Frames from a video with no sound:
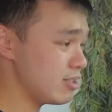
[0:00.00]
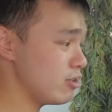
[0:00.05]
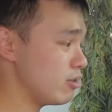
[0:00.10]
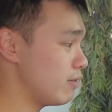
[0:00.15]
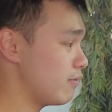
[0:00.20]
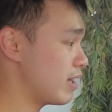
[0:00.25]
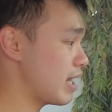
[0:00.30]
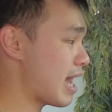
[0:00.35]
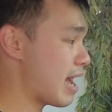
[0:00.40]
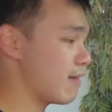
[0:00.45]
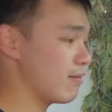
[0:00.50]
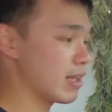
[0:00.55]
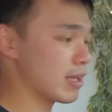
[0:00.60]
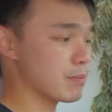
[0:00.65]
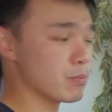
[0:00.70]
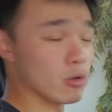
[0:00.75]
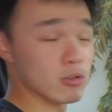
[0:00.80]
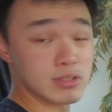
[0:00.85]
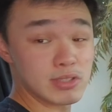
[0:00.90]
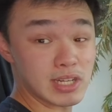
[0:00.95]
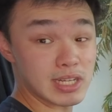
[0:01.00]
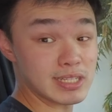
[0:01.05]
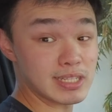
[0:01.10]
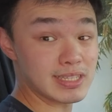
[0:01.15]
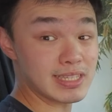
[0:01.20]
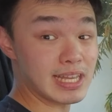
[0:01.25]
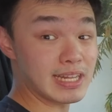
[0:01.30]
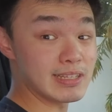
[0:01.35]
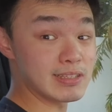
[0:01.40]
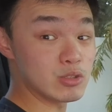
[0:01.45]
You even have like bolstering at the
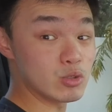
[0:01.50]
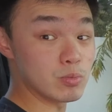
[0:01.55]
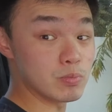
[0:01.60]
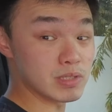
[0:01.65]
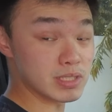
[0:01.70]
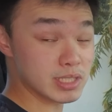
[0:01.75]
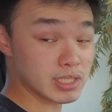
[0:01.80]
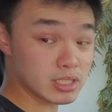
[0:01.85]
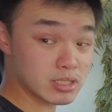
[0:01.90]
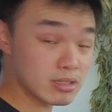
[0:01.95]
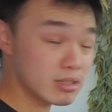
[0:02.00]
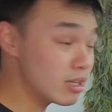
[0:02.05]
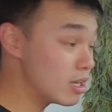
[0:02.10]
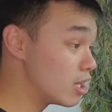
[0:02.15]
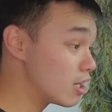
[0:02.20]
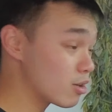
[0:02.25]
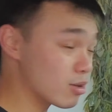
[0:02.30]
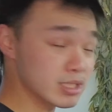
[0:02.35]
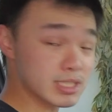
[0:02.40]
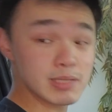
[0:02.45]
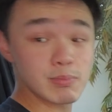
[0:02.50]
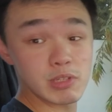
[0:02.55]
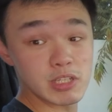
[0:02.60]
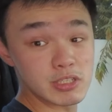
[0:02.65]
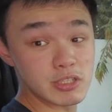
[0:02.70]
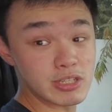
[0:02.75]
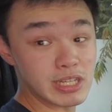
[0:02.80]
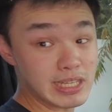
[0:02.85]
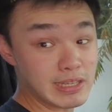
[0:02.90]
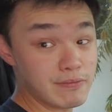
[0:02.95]
10 and 2 position, quite
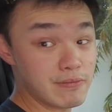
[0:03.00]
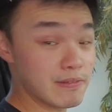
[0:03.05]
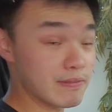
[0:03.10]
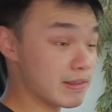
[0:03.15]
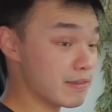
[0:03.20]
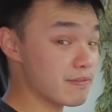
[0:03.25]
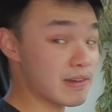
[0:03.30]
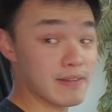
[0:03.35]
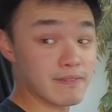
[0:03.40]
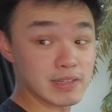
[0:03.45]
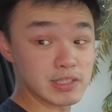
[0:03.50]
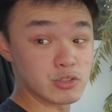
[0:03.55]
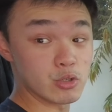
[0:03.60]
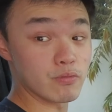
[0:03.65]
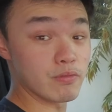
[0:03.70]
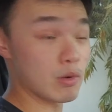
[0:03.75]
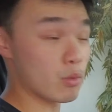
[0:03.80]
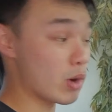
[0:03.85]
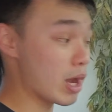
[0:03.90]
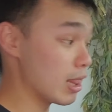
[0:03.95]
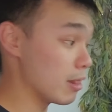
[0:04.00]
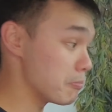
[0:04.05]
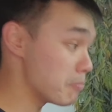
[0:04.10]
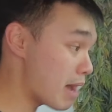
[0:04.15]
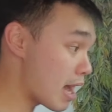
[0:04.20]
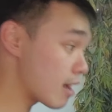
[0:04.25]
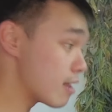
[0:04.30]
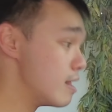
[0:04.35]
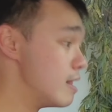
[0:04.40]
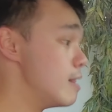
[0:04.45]
similar to the E55 I drove a while
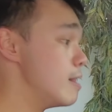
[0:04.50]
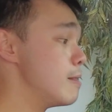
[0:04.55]
back.